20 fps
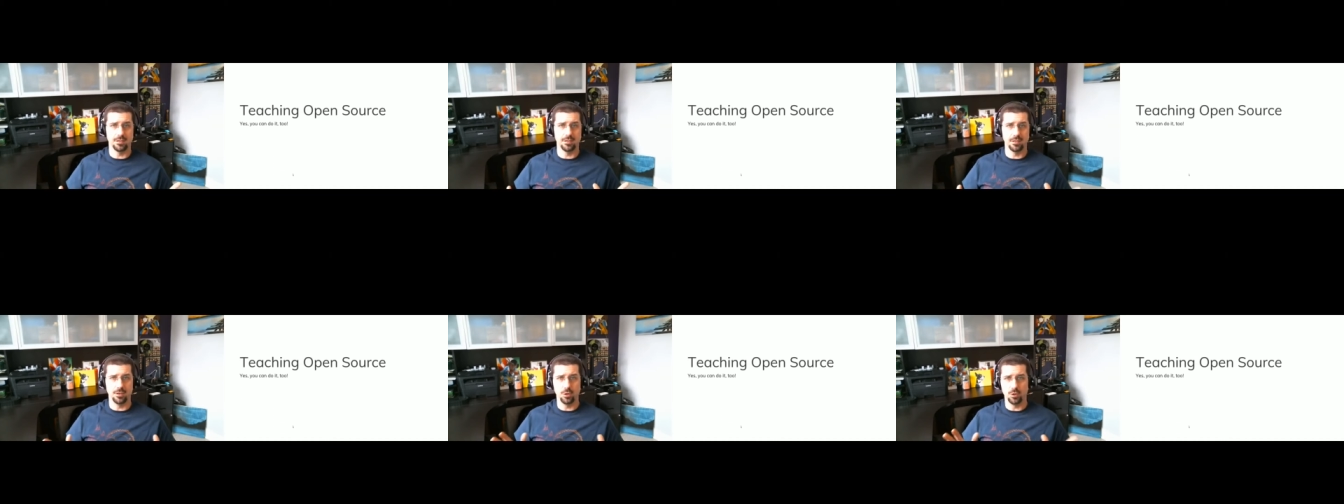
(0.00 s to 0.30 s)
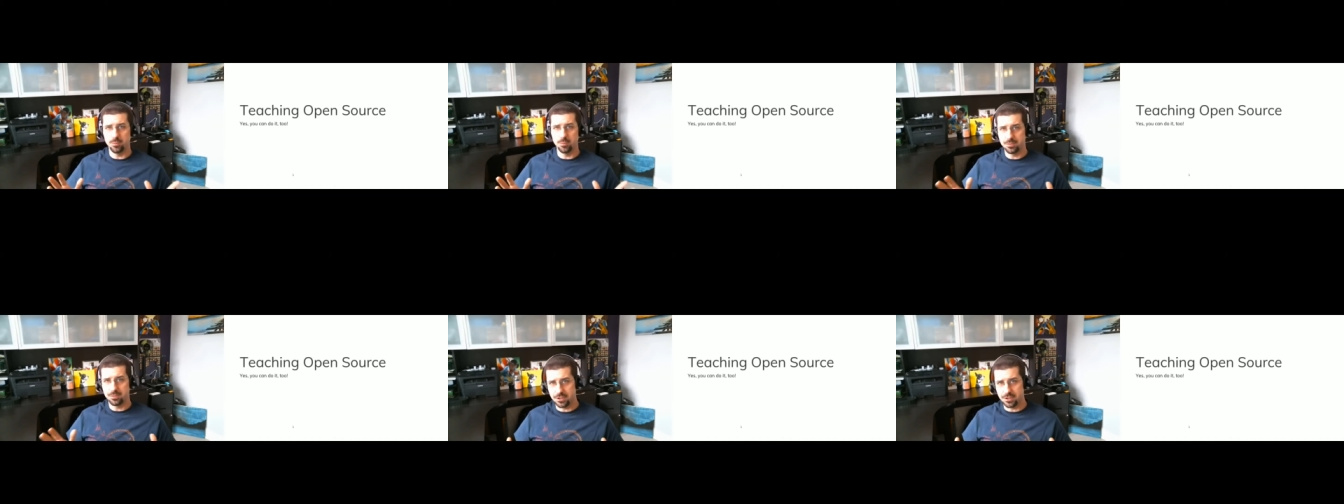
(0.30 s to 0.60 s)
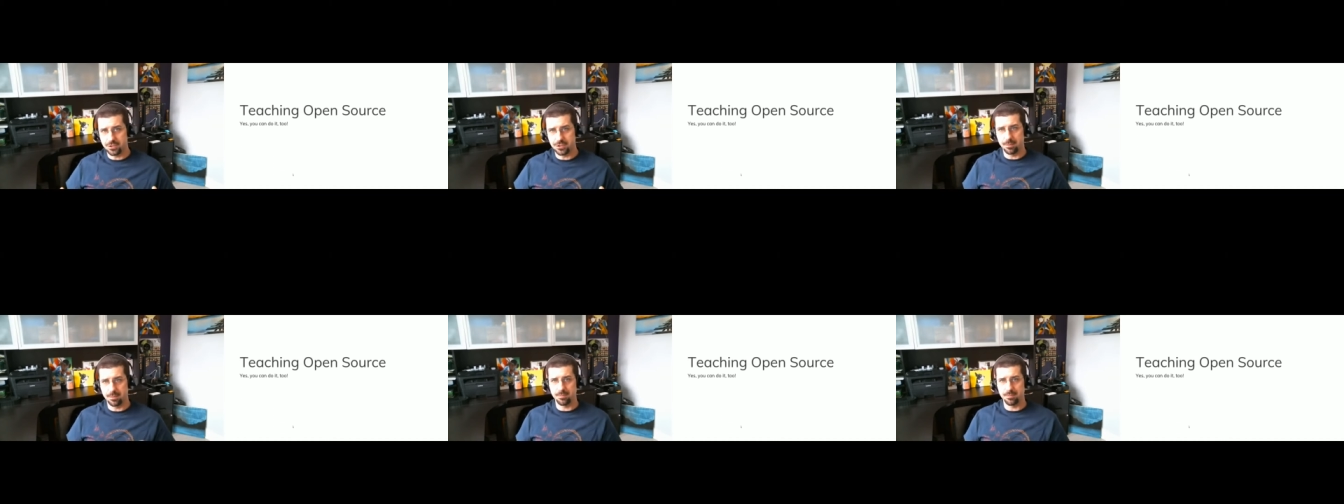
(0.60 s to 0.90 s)
and hoops to
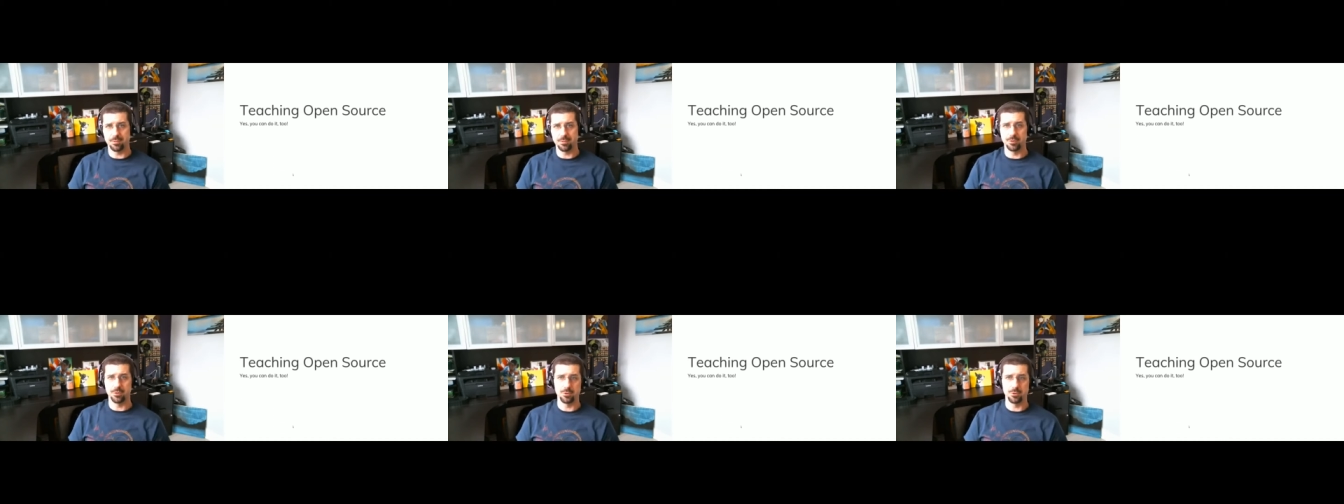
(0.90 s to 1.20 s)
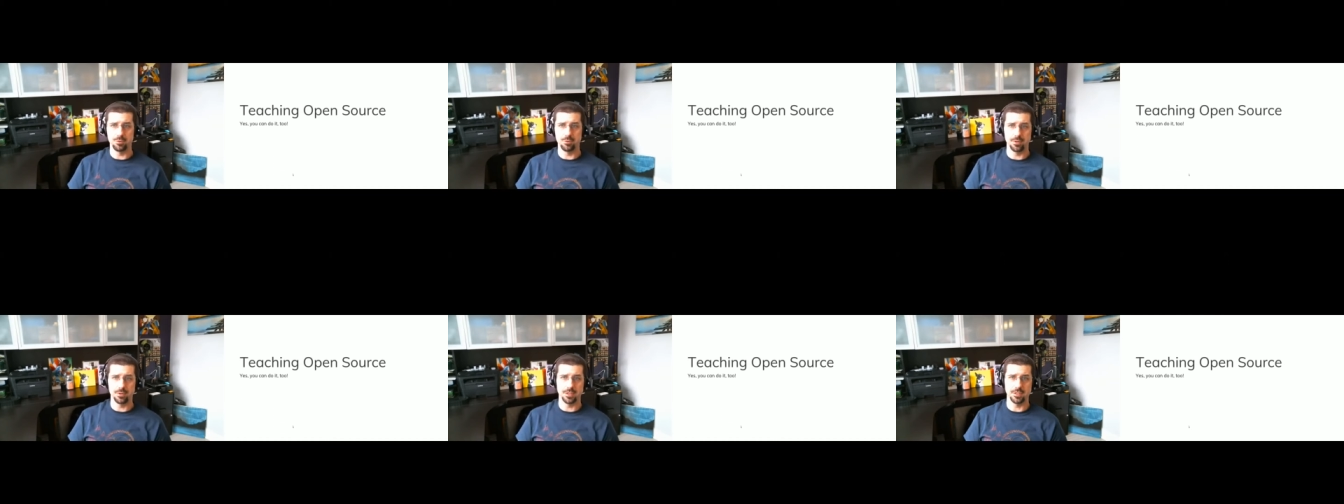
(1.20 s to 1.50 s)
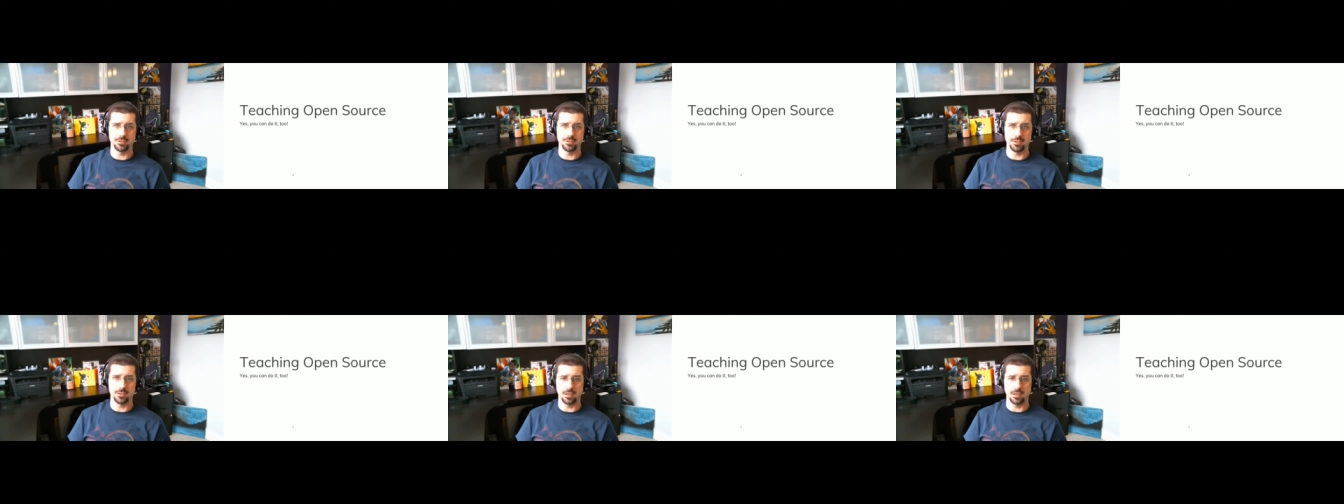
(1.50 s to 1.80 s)
jump through,
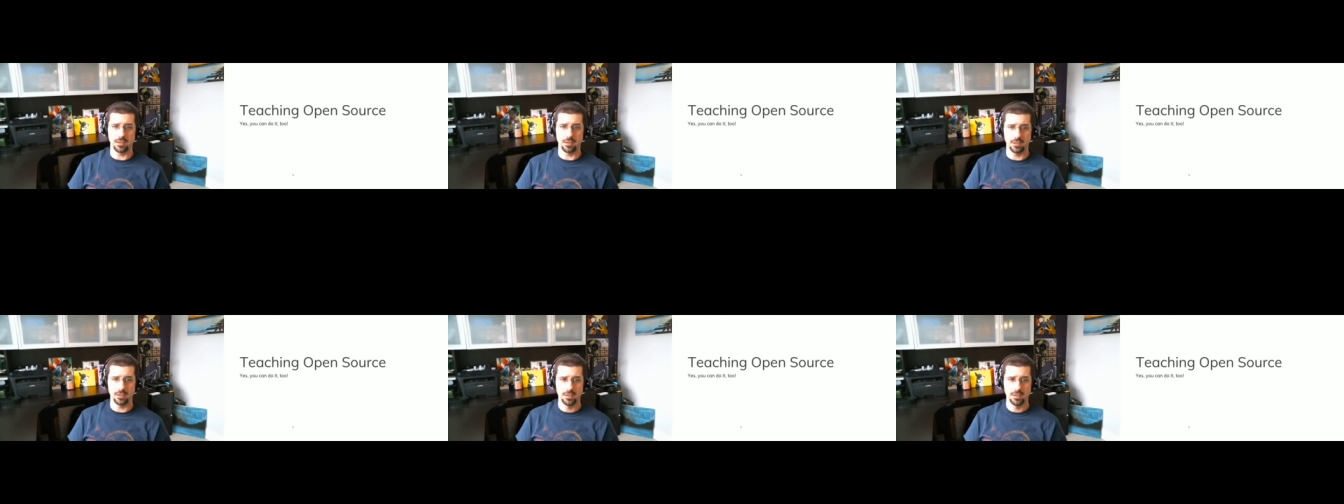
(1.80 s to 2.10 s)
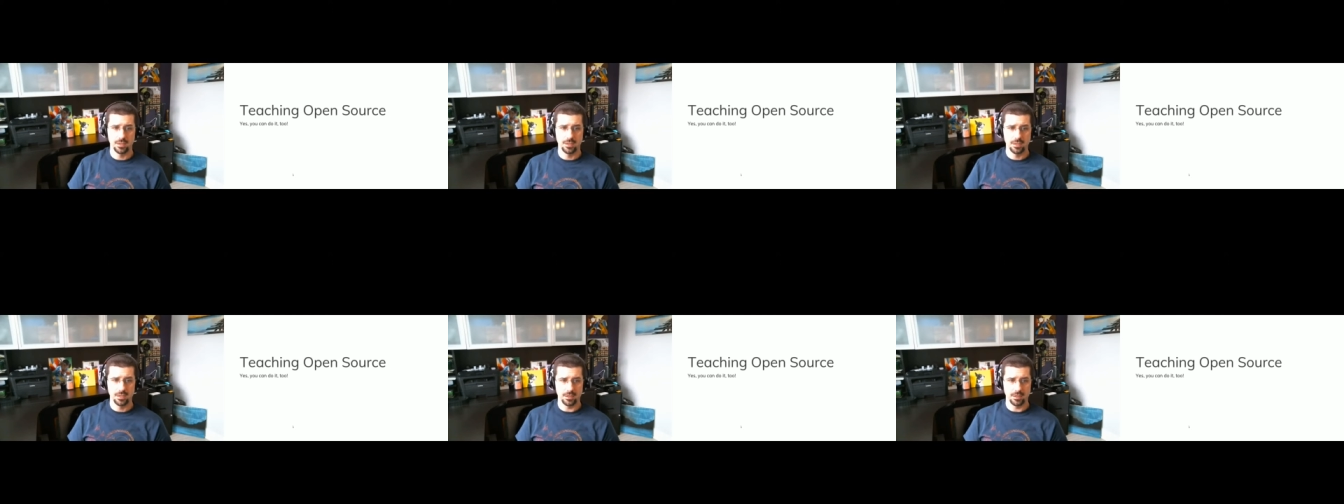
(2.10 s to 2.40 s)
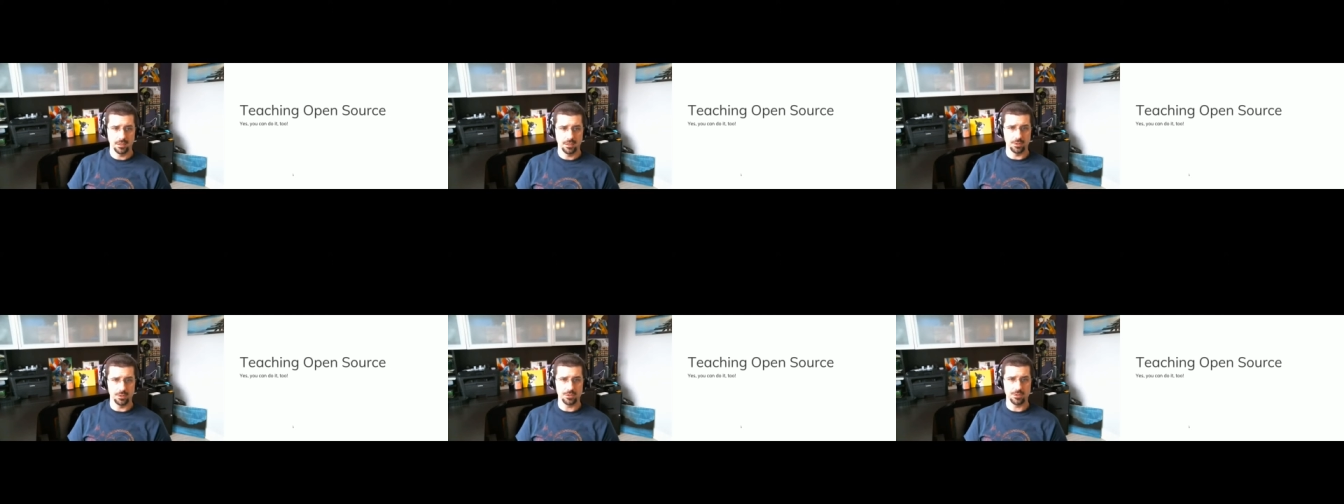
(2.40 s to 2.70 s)
but uh,
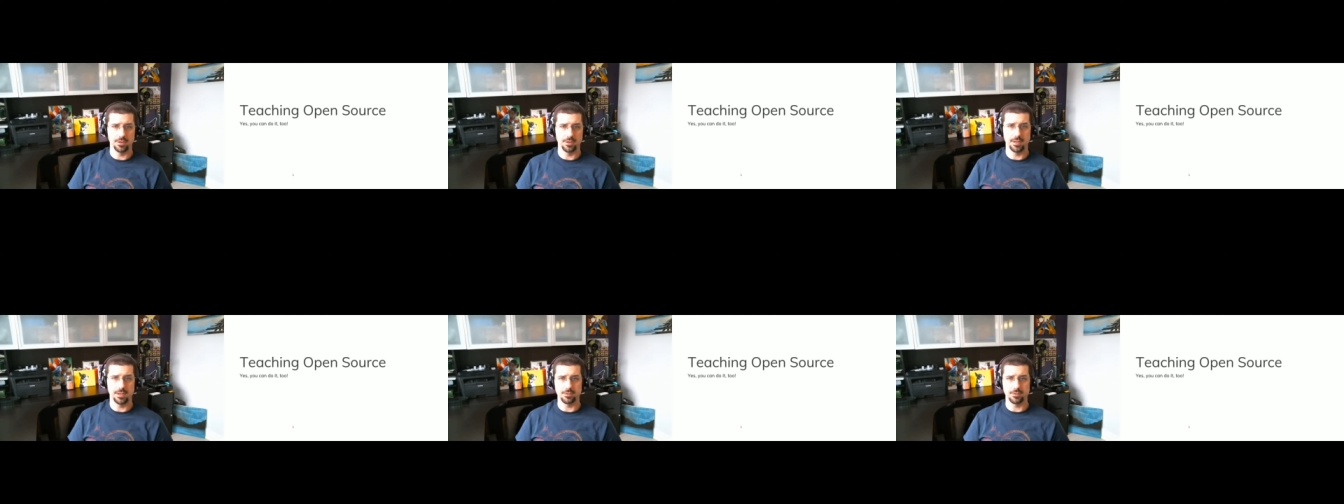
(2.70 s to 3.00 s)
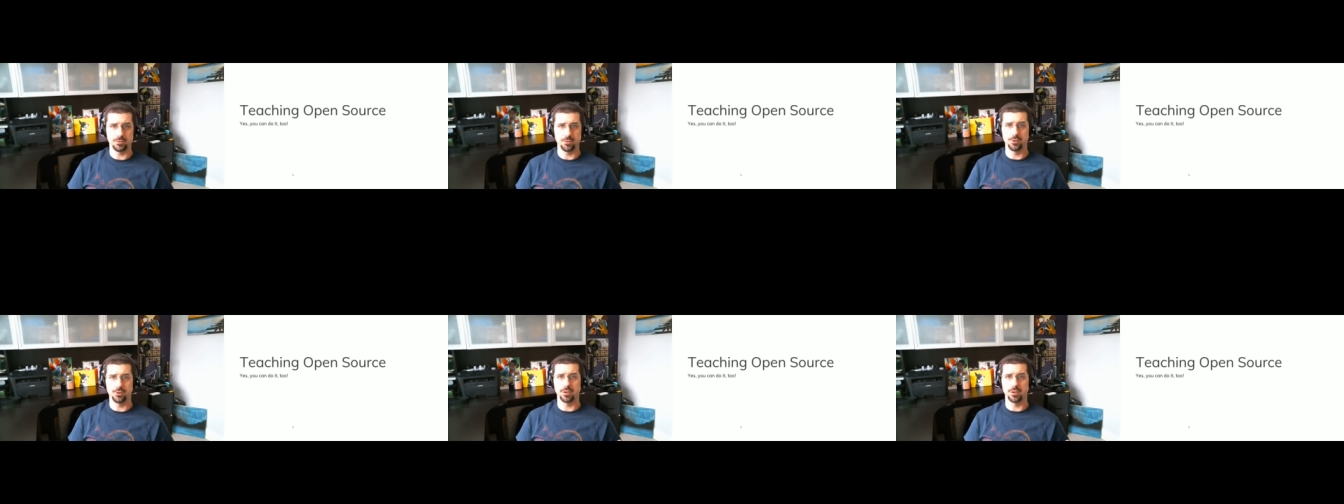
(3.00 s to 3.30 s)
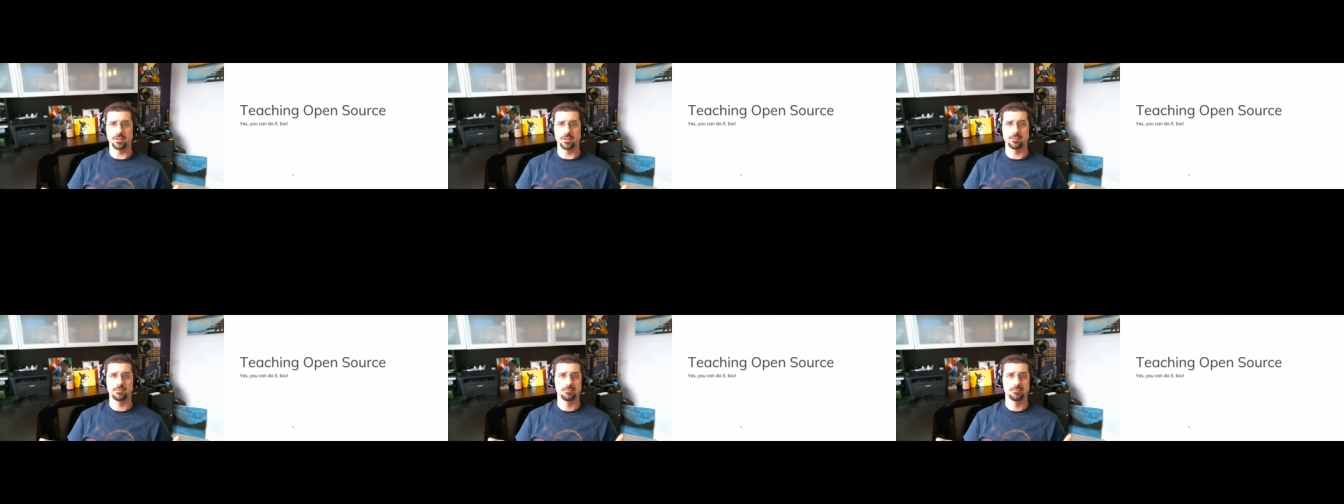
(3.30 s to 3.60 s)
you know it turned out to work